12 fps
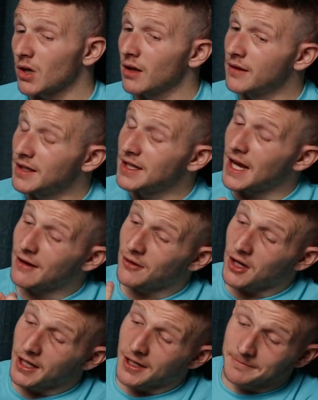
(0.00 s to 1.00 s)
then yeah,
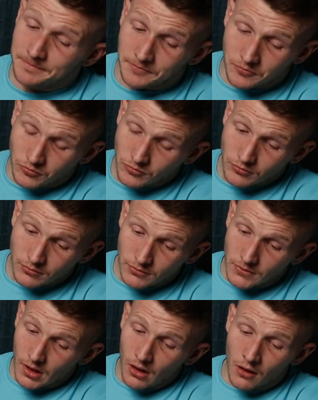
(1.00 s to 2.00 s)
I
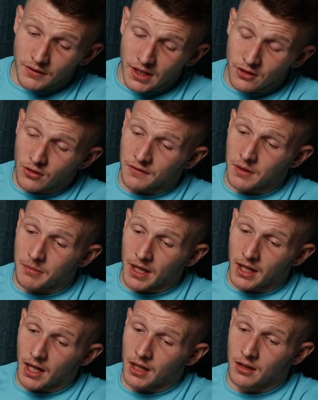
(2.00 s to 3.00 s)
obviously drifted
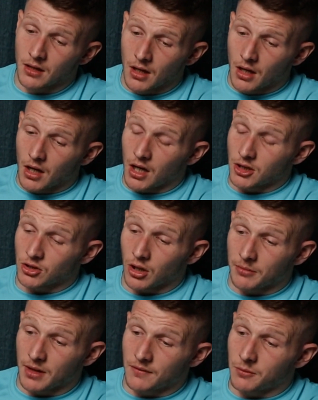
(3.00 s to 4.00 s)
back in,
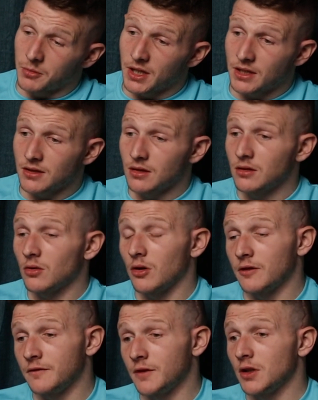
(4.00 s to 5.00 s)
started playing for Beeston, got in
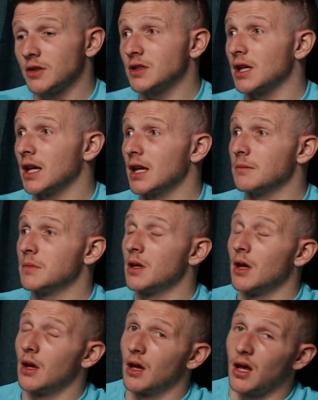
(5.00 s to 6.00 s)
the first team.
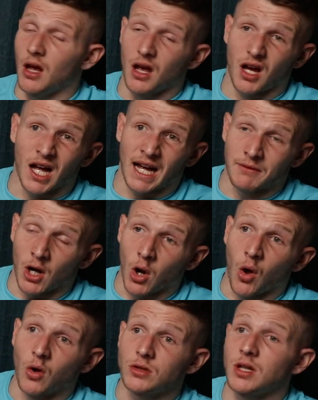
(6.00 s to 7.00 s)
I have a
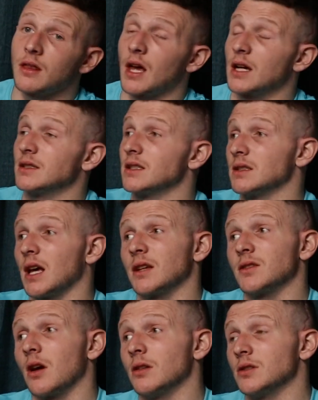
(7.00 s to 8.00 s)
lot to thank to
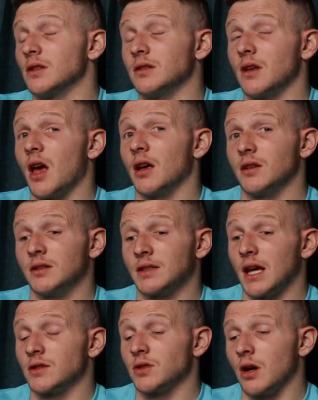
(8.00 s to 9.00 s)

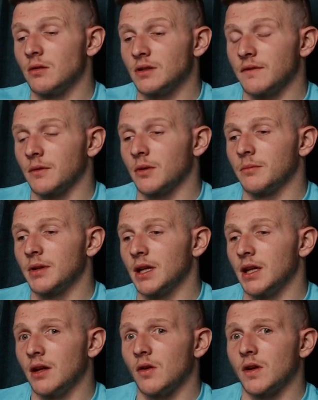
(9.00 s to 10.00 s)
Zach Jones, if I'm
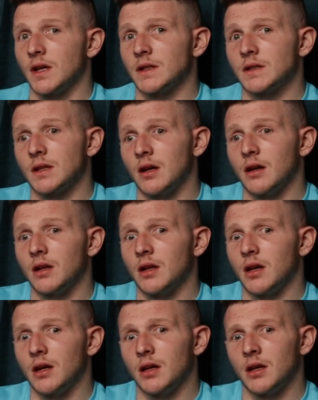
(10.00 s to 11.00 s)
completely honest.
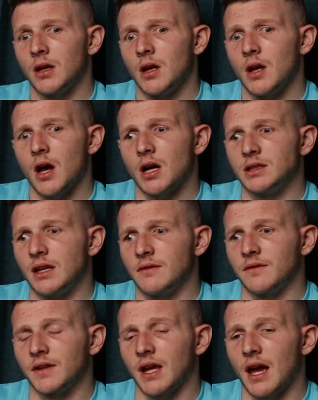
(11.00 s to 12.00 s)
I'll
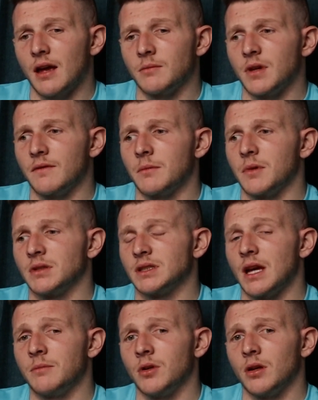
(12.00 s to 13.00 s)
never forget him giving my
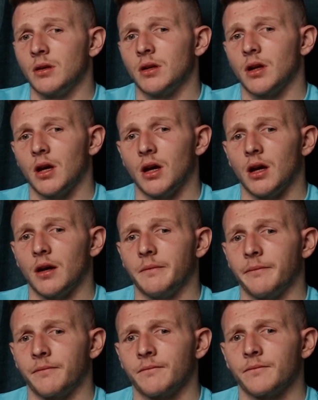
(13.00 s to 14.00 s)
debut.
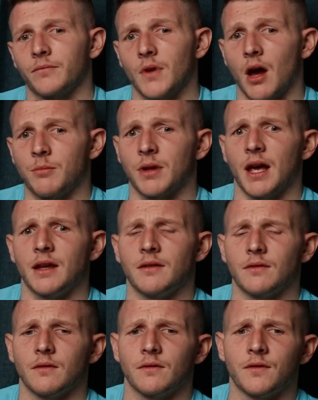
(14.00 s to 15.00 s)
I played
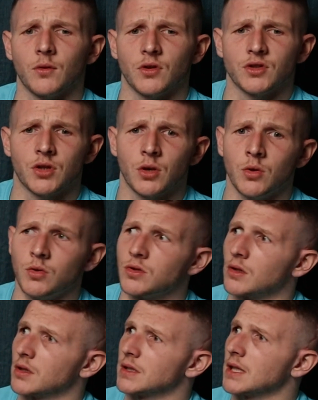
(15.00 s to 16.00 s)
for the 2s
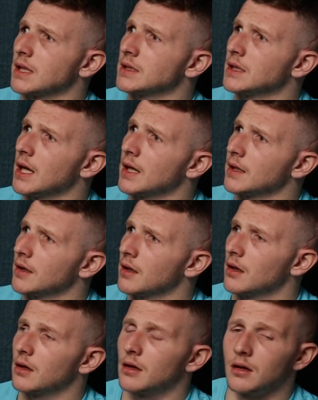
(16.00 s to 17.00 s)
on the Saturday,
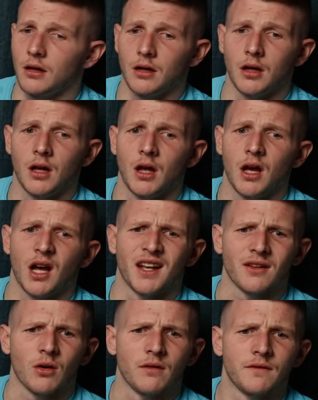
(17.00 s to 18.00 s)
and
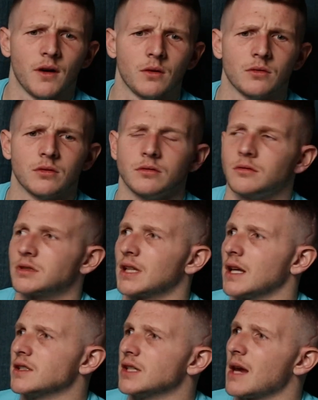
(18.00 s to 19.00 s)
I got a phone call
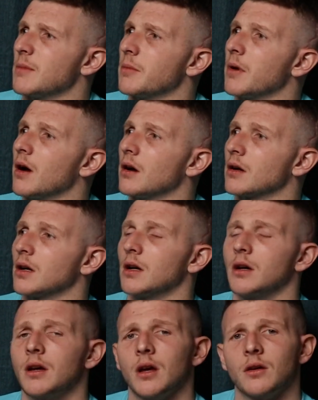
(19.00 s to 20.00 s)
saying Jamie
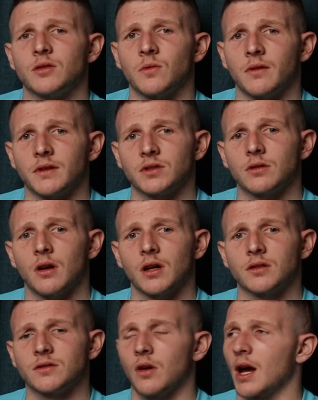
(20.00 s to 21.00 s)
Parker, who's one of our
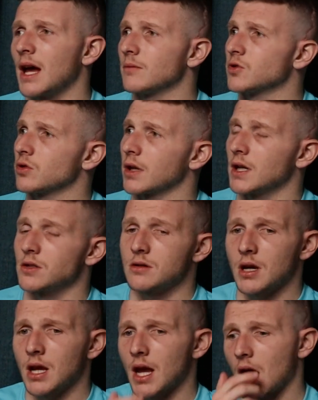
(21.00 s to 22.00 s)
strikers, got a hamstring
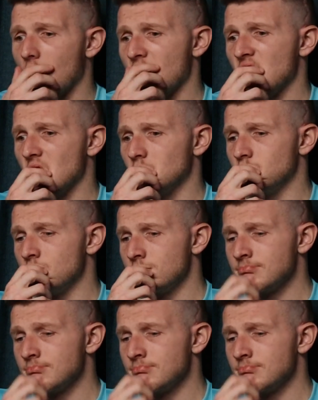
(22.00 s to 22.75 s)
injury. So